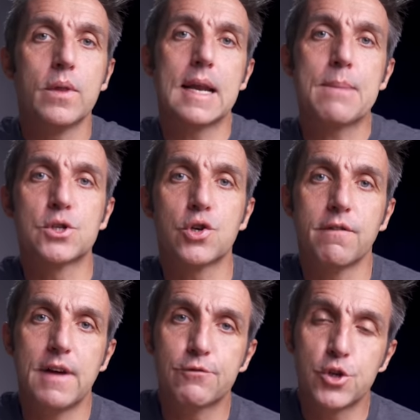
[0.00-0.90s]
With an aperture
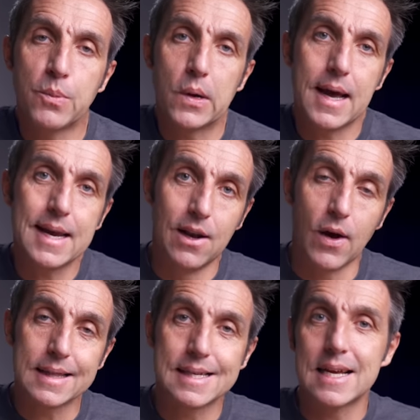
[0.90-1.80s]
of f2.8
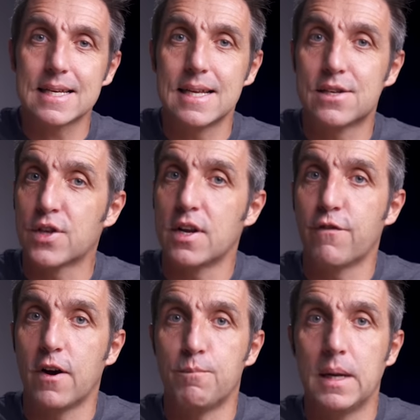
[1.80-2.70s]
like the
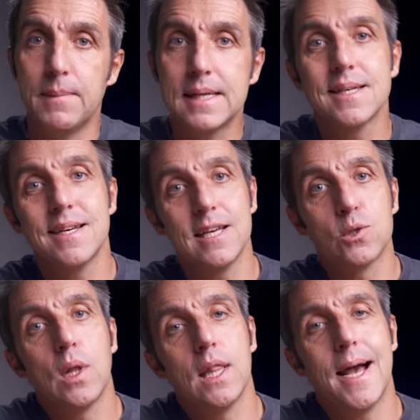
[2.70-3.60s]
16-35mm,
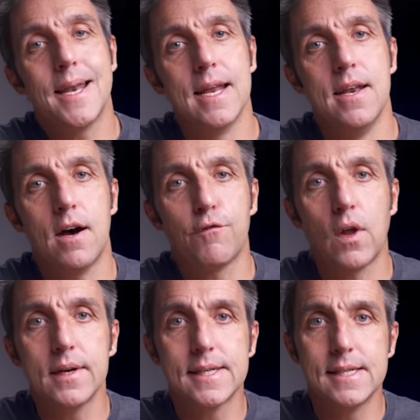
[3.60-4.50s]
this will let enough
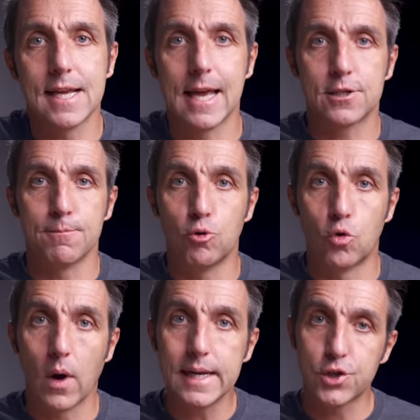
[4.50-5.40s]
light in to get some
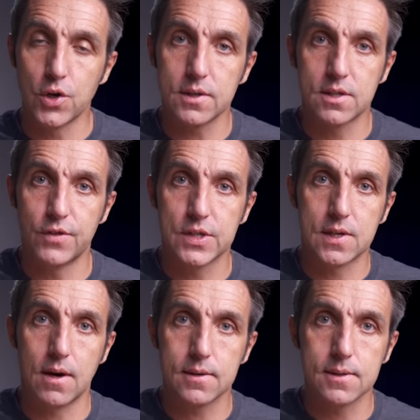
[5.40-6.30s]
great shots of the
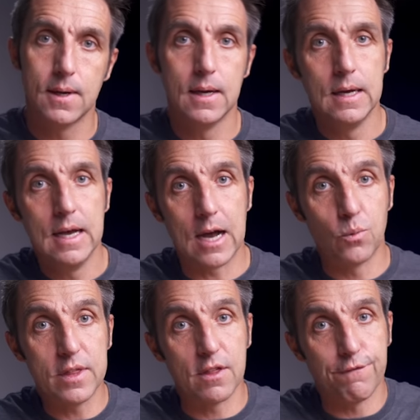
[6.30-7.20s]
stars. And
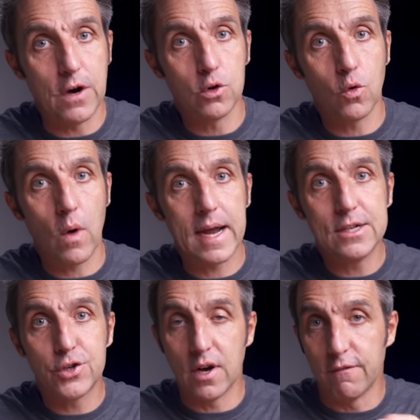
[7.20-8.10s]
with the focal
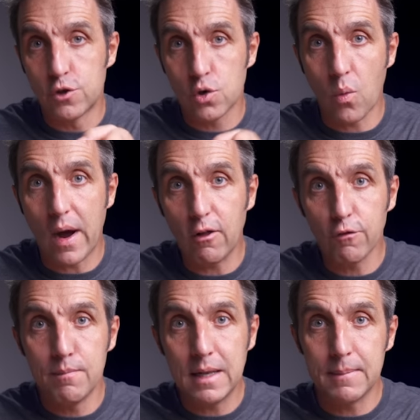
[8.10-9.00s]
range of
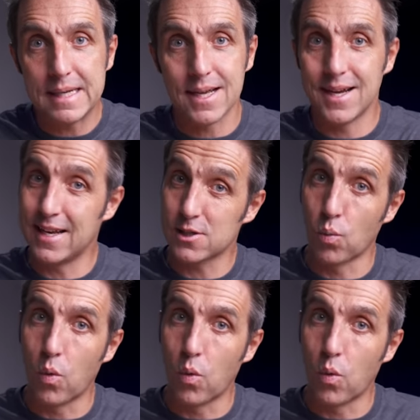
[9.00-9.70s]
12mm at its